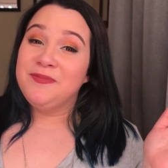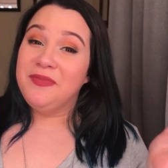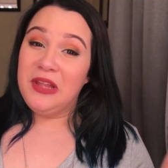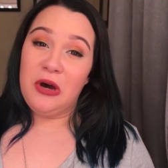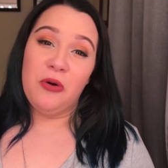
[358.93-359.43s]

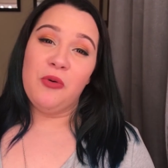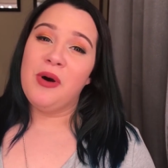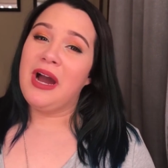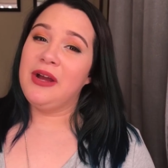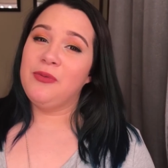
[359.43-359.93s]

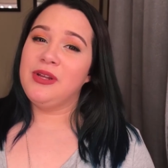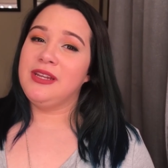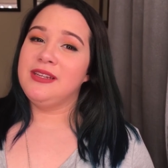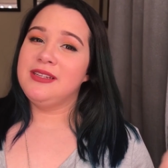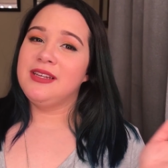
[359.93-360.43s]
No, I
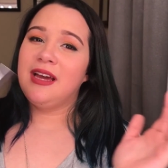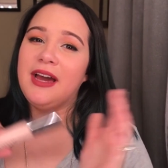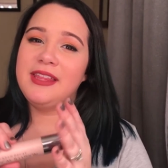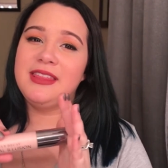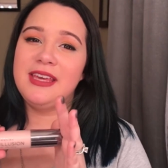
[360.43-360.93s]
wouldn't.
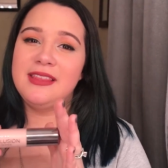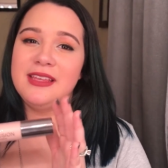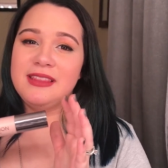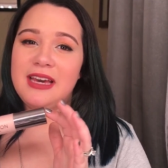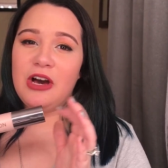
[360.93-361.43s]
I think
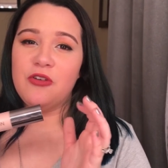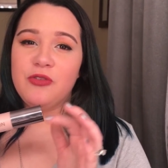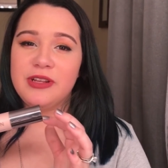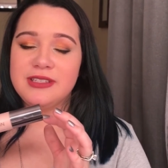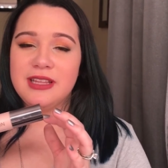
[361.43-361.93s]
that the e.l.f.
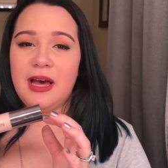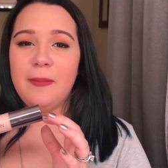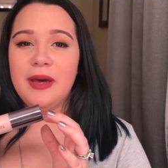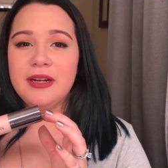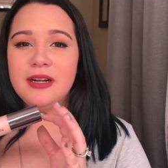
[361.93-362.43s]
one is a
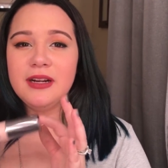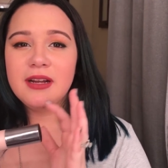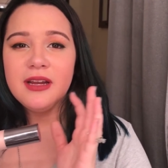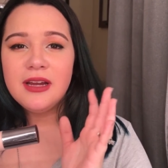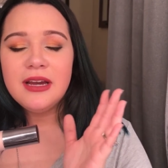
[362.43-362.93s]
lot better.
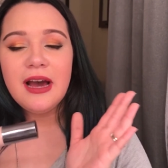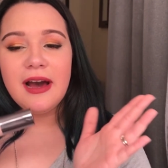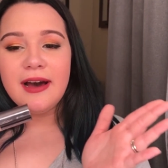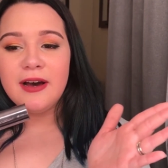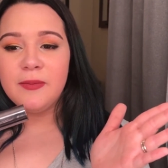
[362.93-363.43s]

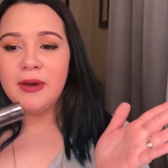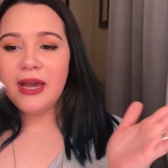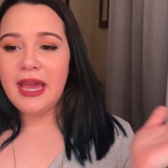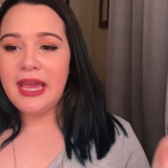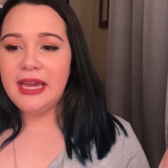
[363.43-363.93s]

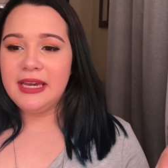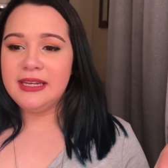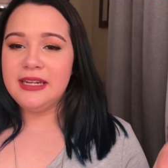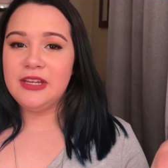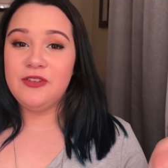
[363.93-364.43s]

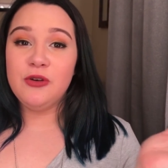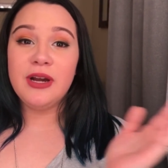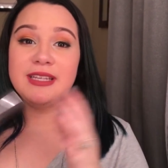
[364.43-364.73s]
And if you